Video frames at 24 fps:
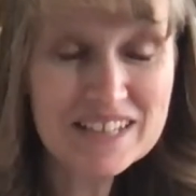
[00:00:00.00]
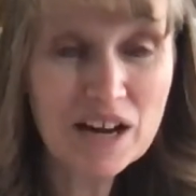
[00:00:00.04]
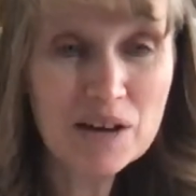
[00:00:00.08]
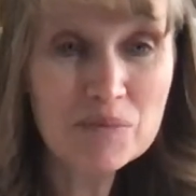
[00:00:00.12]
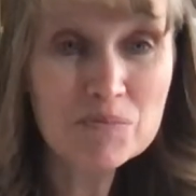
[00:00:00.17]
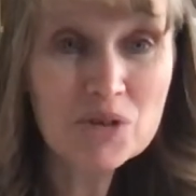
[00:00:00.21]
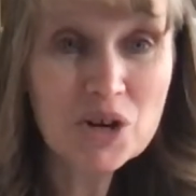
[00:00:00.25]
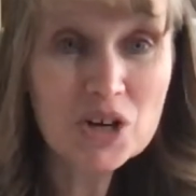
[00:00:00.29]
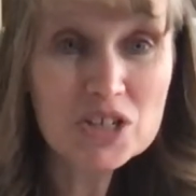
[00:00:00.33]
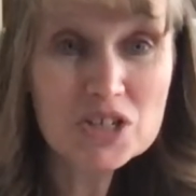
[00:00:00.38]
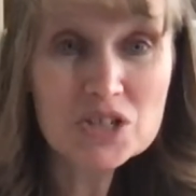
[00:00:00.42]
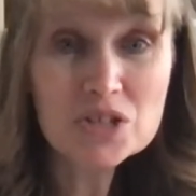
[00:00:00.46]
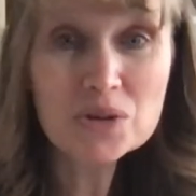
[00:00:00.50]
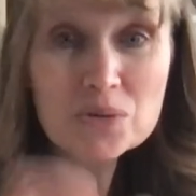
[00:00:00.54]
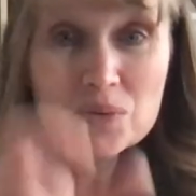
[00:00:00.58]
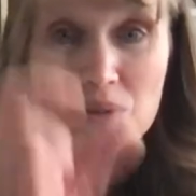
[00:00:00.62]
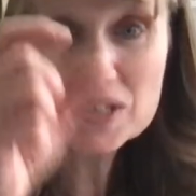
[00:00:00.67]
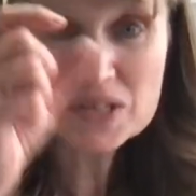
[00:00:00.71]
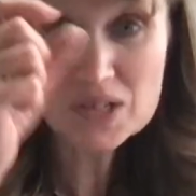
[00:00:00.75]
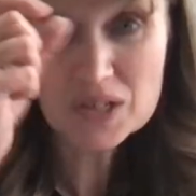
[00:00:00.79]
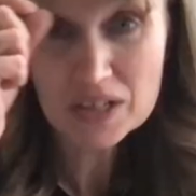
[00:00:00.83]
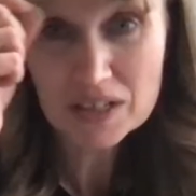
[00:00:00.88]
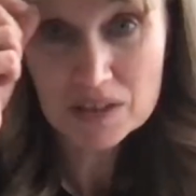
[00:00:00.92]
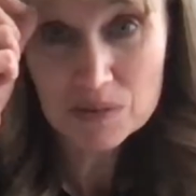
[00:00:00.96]
I'm not sure
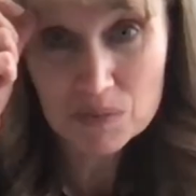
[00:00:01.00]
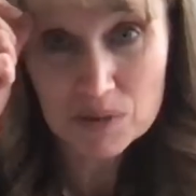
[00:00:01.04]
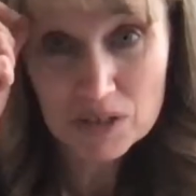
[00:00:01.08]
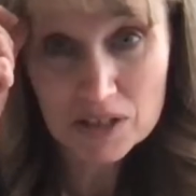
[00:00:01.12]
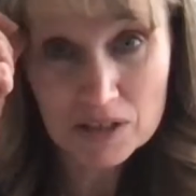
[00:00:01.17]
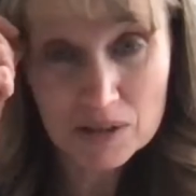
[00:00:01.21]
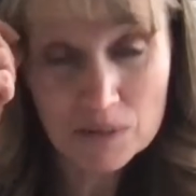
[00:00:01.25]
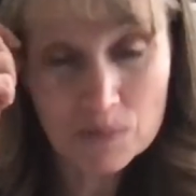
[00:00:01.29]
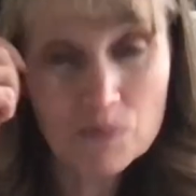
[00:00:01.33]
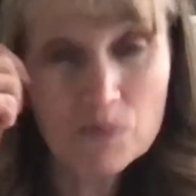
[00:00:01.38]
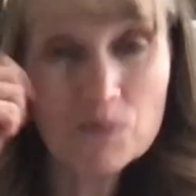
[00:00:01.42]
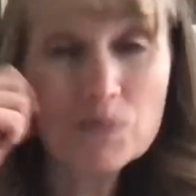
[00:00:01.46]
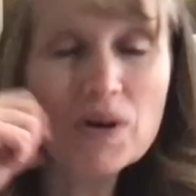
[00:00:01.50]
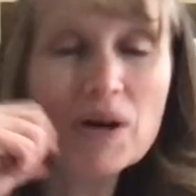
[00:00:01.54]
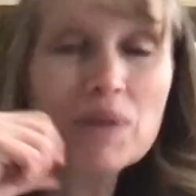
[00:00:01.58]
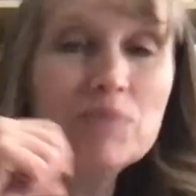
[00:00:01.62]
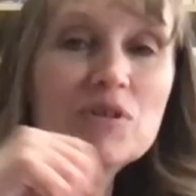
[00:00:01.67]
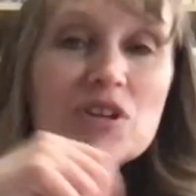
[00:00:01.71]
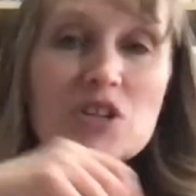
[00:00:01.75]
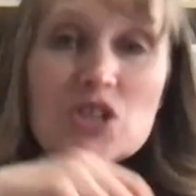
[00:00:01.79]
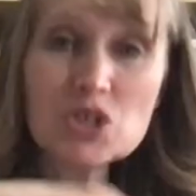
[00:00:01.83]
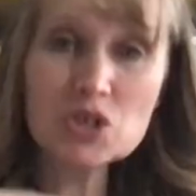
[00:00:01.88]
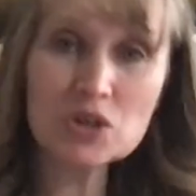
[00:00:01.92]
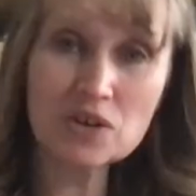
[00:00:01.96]
what's going to be in the, I'm
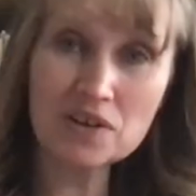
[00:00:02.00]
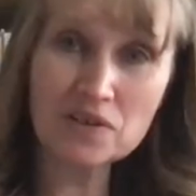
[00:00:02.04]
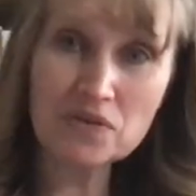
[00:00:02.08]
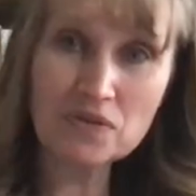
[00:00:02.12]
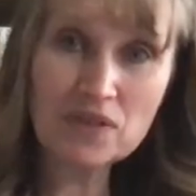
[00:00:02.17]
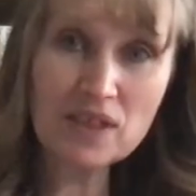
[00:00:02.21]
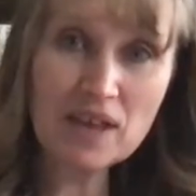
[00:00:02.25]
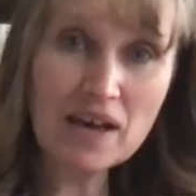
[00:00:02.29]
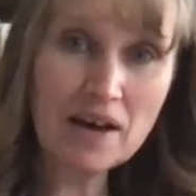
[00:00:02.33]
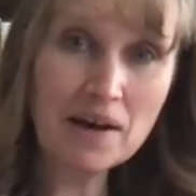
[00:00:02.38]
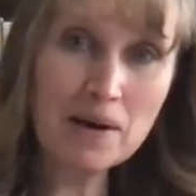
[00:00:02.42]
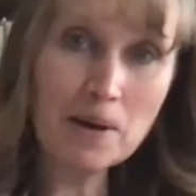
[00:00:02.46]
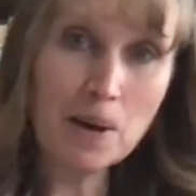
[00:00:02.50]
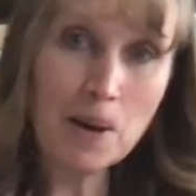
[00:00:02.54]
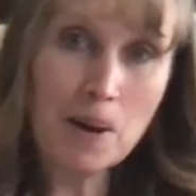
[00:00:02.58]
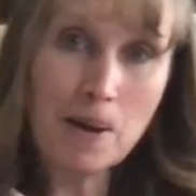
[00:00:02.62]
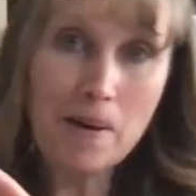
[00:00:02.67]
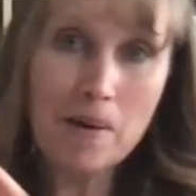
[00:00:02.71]
not sure if the,